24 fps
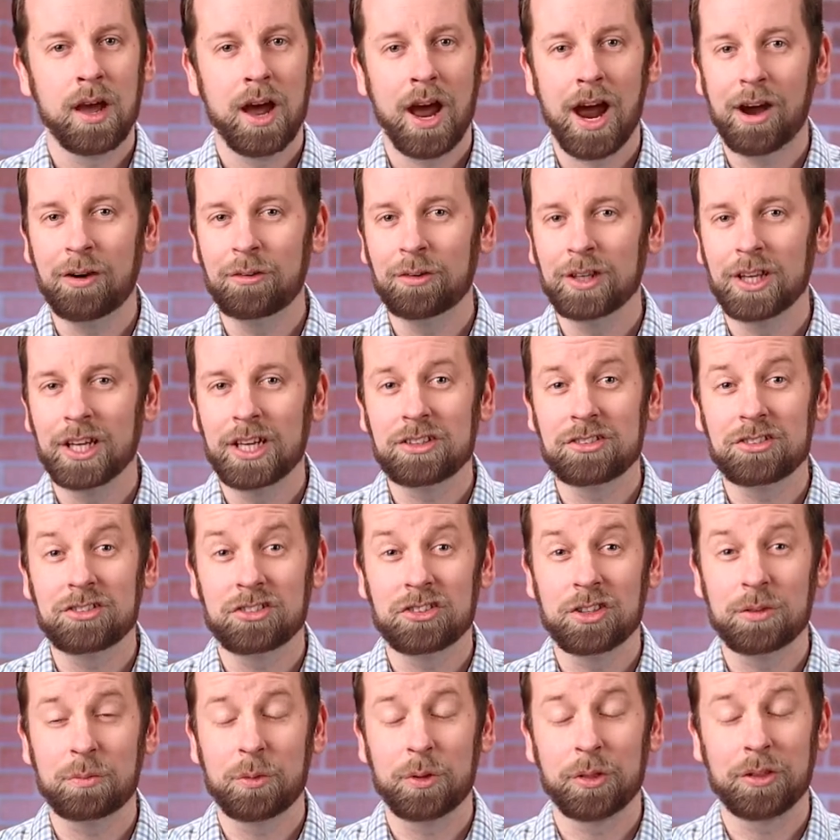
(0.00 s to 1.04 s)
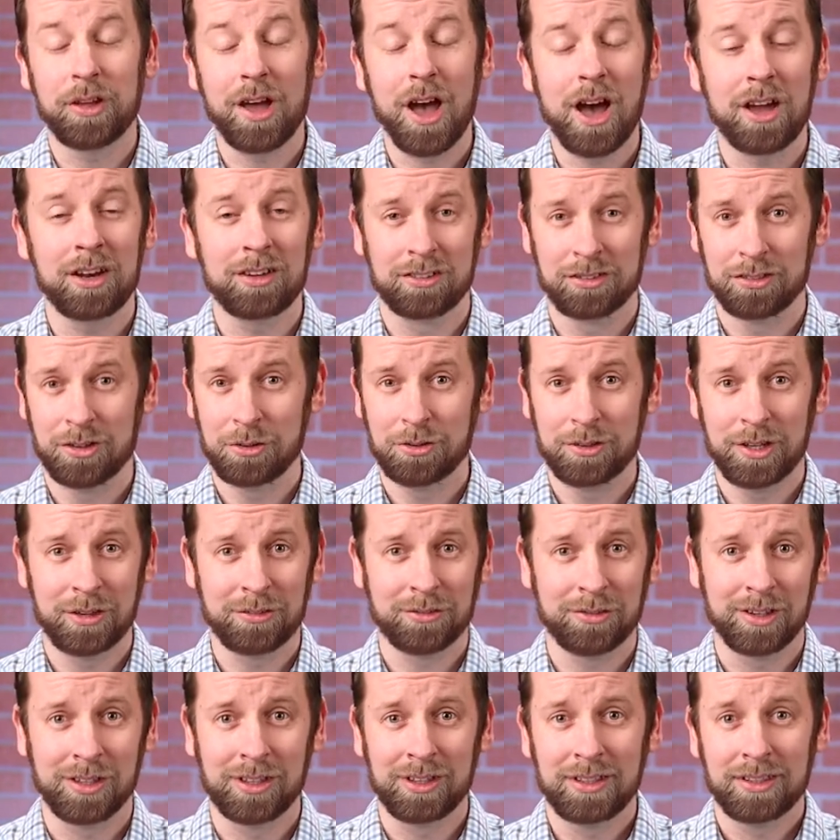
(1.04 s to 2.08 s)
Our relationship with God is no
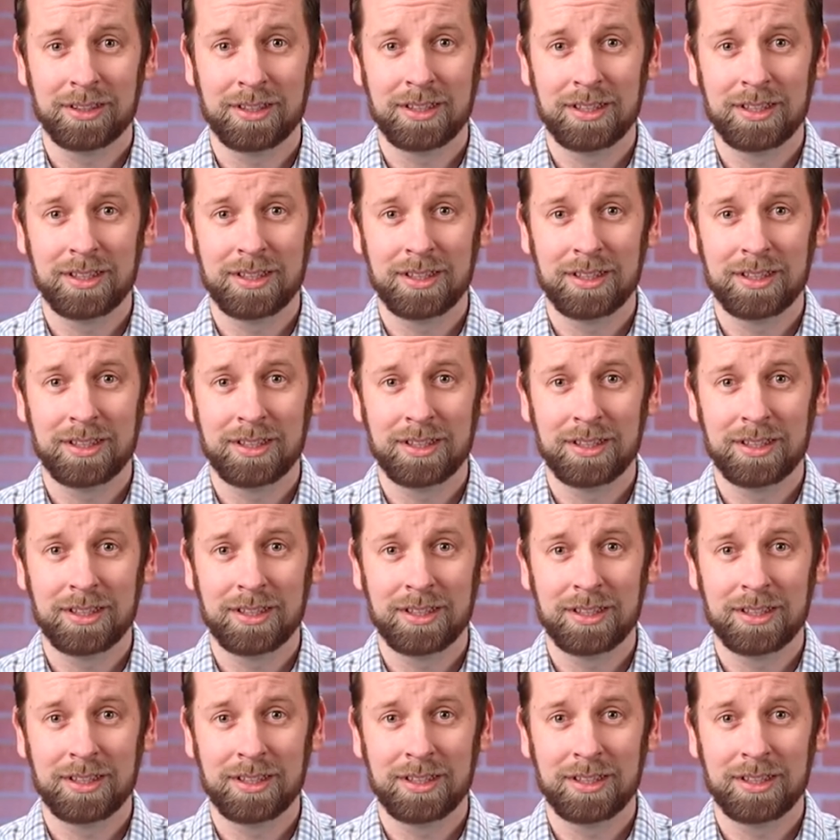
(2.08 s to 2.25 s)
different.